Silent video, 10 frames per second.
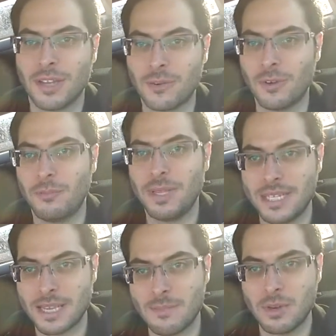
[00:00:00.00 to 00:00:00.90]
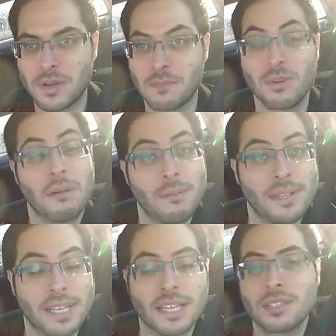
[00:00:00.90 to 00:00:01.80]
that will be debuting
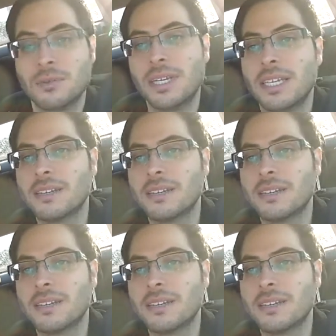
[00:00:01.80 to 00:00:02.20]
probably next week?